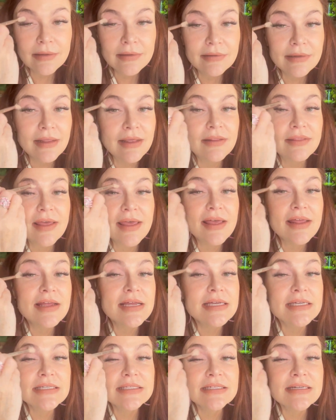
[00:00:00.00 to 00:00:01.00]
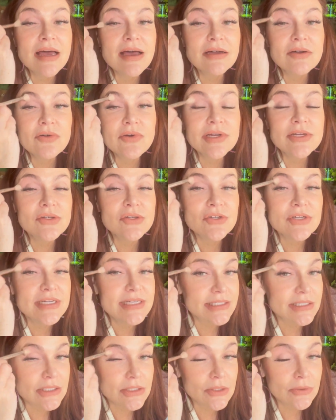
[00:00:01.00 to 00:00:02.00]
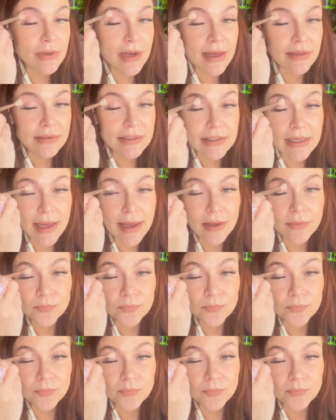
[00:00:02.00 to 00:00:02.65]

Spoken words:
and that it is not going to crease throughout the day.